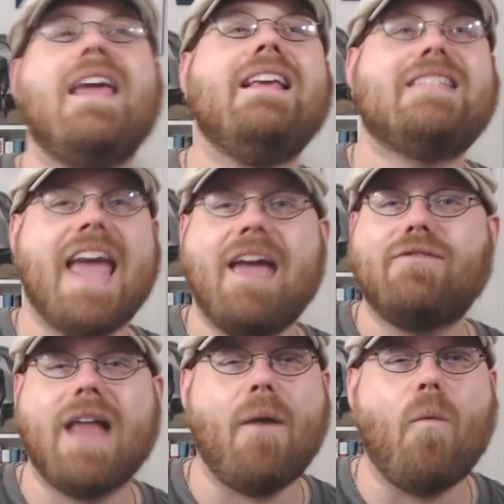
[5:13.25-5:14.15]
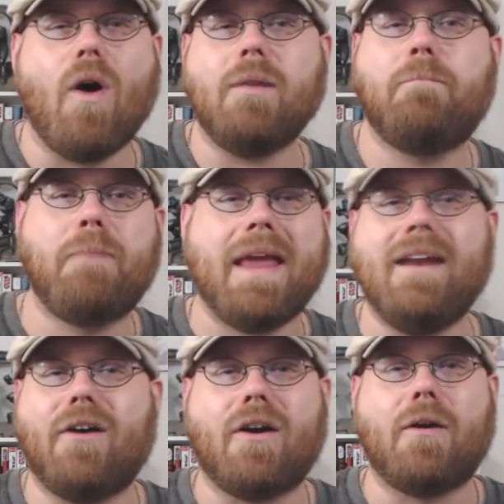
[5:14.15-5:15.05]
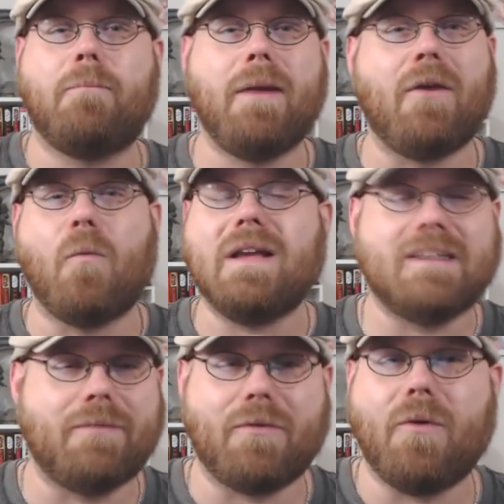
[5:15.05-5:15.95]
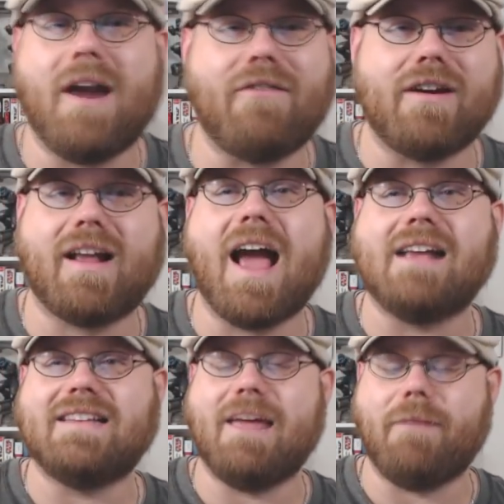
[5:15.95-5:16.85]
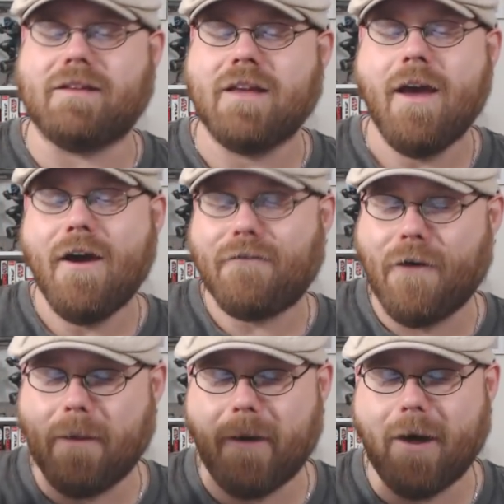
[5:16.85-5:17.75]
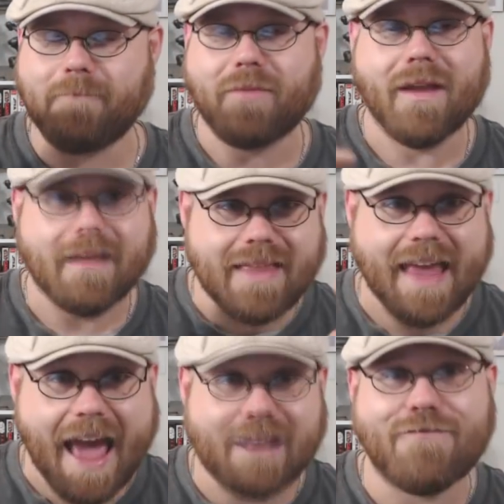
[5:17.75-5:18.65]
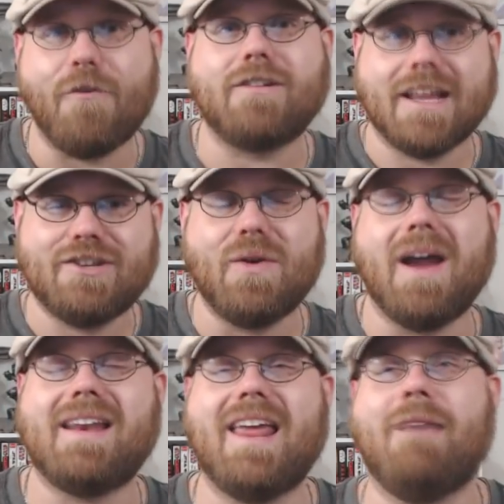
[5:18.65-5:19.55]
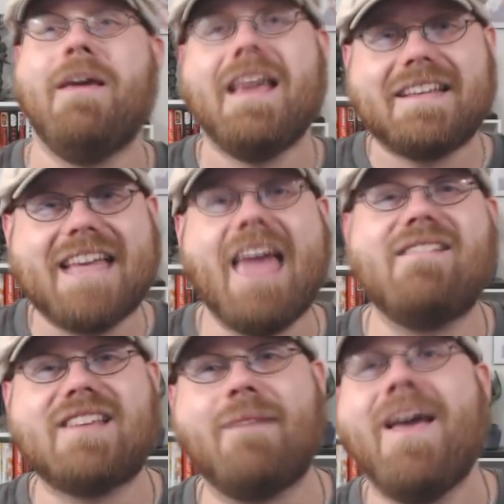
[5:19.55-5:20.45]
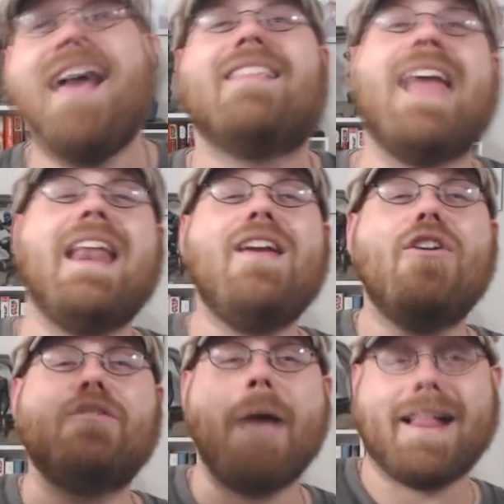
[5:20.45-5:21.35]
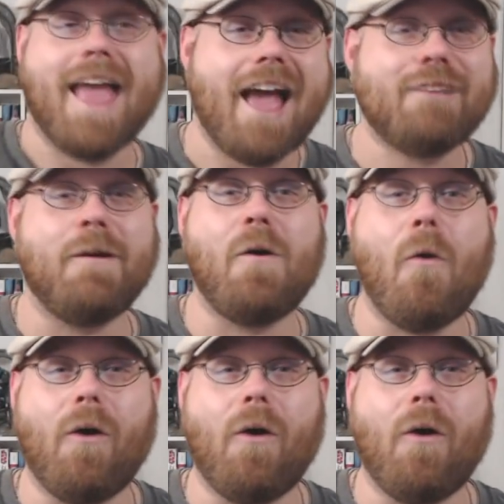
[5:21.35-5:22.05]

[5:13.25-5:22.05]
He saved that one Peter Peter Wisdom or whatever the guy's name is from um the X Force that joined him, saves him. Then he goes back to X Men